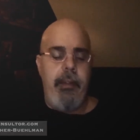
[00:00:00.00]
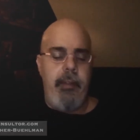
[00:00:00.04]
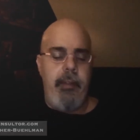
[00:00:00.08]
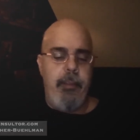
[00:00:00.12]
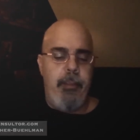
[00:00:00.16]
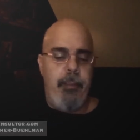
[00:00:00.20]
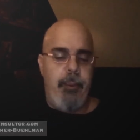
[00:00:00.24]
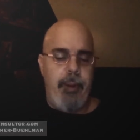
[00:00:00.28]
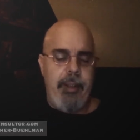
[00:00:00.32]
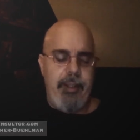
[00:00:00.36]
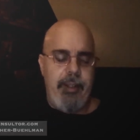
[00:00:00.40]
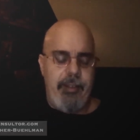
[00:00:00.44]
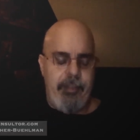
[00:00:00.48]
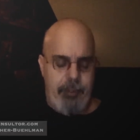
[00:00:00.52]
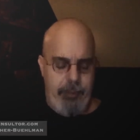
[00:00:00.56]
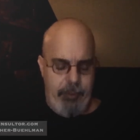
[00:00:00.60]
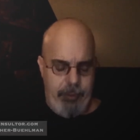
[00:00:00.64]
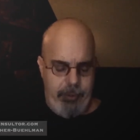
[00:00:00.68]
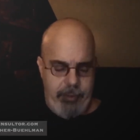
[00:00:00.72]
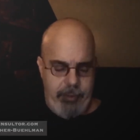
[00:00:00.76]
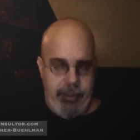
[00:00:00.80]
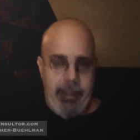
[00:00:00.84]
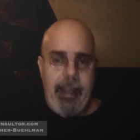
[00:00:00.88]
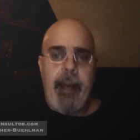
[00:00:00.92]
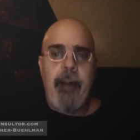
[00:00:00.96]
The priest
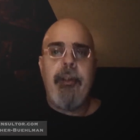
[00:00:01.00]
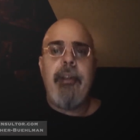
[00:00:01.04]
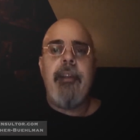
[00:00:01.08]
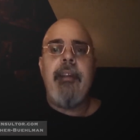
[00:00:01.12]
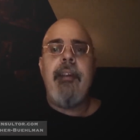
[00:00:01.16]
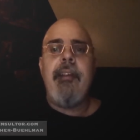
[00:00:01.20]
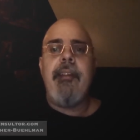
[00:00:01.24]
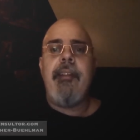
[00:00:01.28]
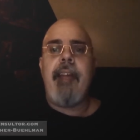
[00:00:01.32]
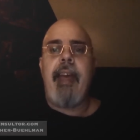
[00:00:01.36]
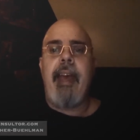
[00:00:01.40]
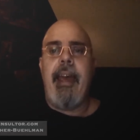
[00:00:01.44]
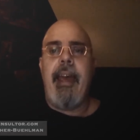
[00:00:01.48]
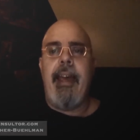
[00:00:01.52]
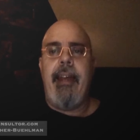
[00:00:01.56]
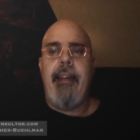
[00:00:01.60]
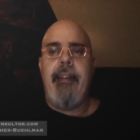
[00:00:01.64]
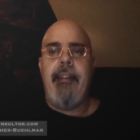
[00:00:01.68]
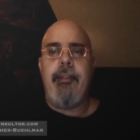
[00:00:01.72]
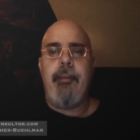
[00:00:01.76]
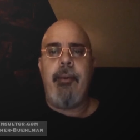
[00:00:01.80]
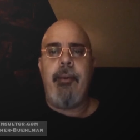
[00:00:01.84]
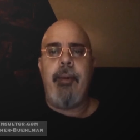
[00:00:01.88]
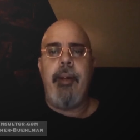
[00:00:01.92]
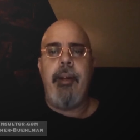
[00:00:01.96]
looked down at his
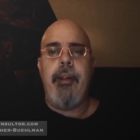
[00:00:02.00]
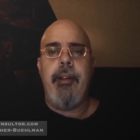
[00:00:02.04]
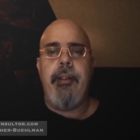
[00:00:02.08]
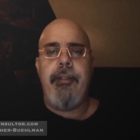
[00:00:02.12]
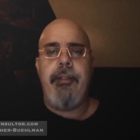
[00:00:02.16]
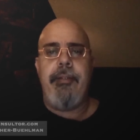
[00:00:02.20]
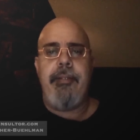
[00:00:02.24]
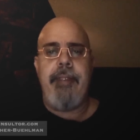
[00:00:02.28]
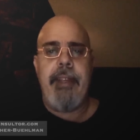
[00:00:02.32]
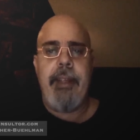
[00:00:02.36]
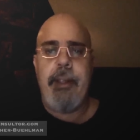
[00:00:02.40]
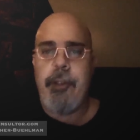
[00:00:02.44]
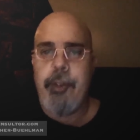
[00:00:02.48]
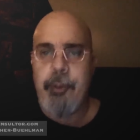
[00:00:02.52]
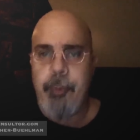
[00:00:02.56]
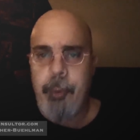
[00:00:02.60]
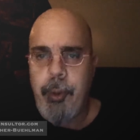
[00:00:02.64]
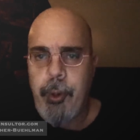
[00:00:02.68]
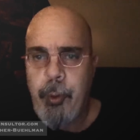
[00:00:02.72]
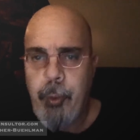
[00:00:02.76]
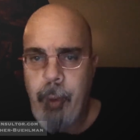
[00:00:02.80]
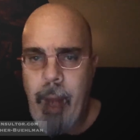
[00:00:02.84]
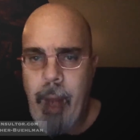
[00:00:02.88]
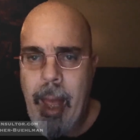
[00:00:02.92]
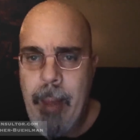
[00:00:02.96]
hands where the fingers were
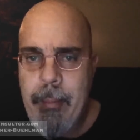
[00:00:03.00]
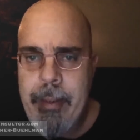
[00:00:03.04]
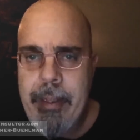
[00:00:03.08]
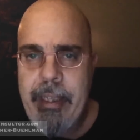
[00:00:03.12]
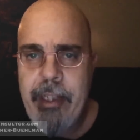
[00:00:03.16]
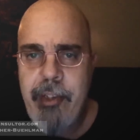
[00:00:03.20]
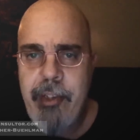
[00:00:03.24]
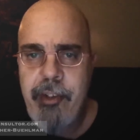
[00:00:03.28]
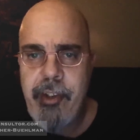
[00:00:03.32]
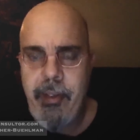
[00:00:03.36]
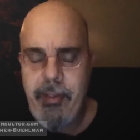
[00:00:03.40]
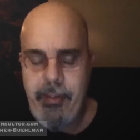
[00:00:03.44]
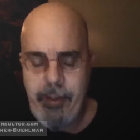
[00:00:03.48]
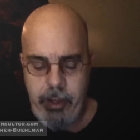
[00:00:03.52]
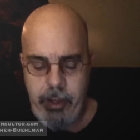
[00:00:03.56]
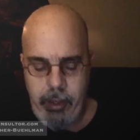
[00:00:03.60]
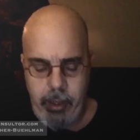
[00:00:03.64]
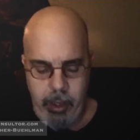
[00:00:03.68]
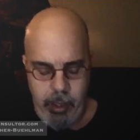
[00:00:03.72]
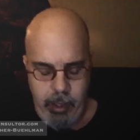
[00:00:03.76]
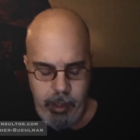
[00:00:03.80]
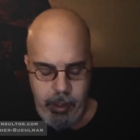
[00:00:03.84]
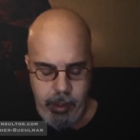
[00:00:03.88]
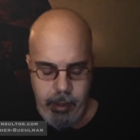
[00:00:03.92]
grabbing each other.